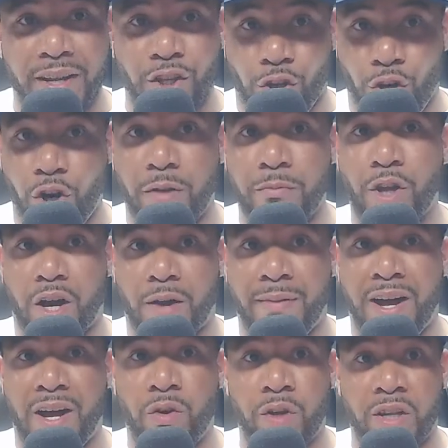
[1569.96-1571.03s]
You know what I'm talking
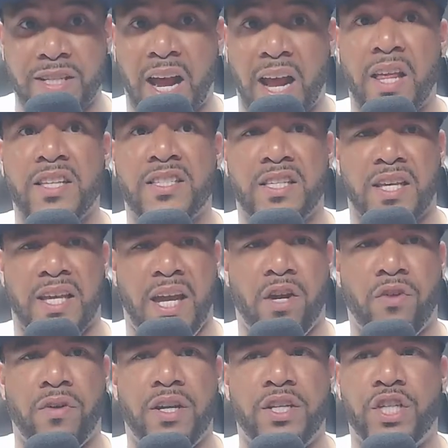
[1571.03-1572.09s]
about. Yep. It's
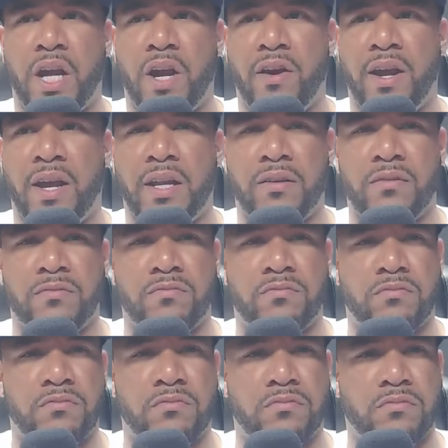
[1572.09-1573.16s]
hickory, cherry,
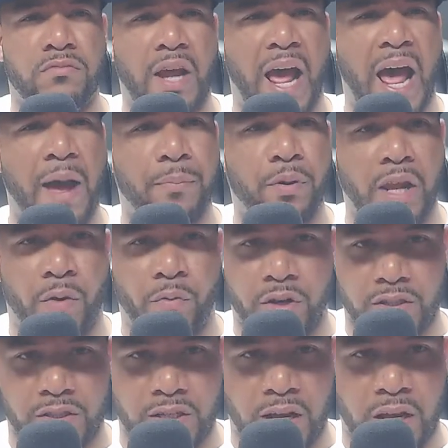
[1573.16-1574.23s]
and apple, I want
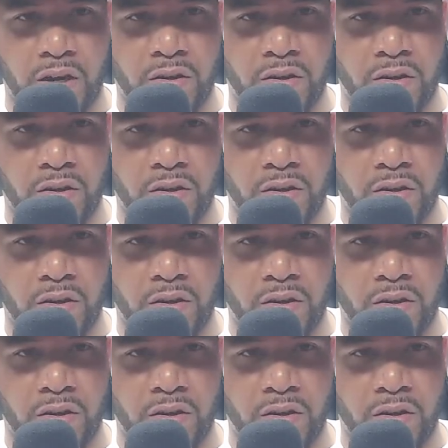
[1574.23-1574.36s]
to say.